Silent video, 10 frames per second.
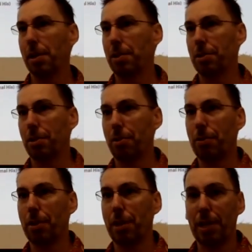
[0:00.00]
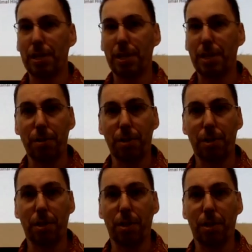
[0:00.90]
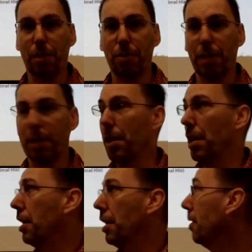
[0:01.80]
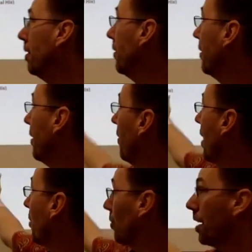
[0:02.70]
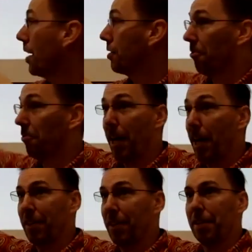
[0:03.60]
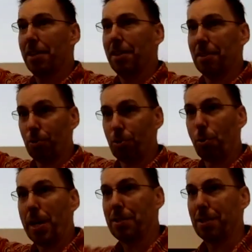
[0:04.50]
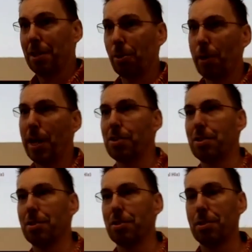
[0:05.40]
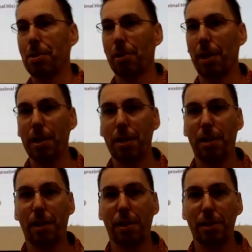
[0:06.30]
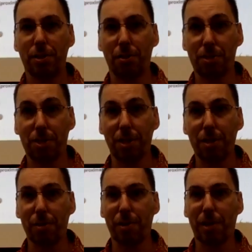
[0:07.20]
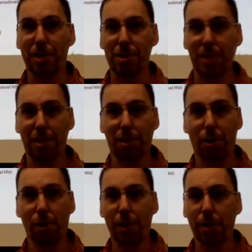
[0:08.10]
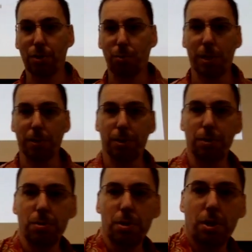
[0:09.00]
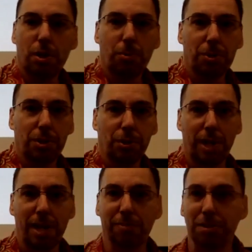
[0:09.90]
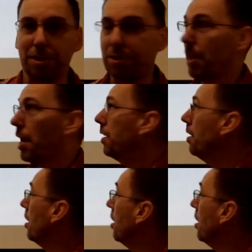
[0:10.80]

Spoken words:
So that's how you can do that. And that relies on the fact that these are transient interactions, okay? So there's another interaction that can occur here as well too, which I don't have on this slide,